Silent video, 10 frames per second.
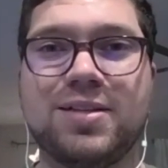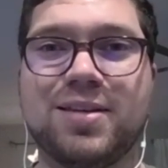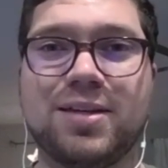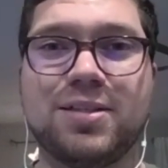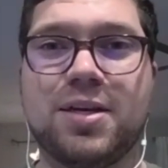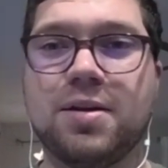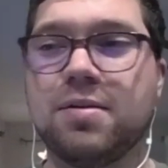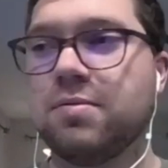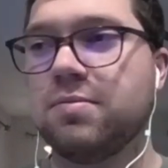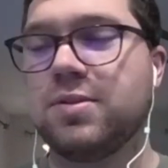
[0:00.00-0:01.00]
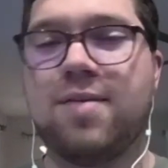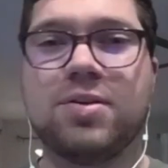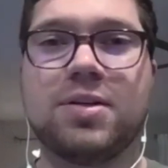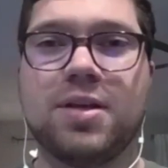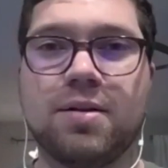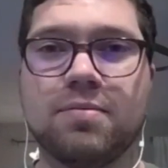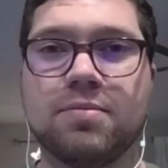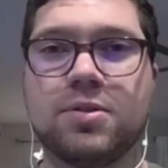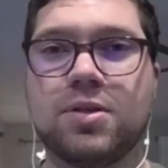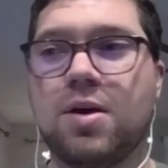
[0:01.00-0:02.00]
16, 17.
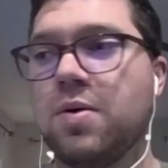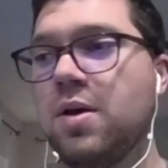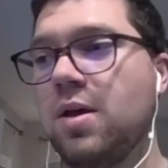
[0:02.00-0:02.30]
So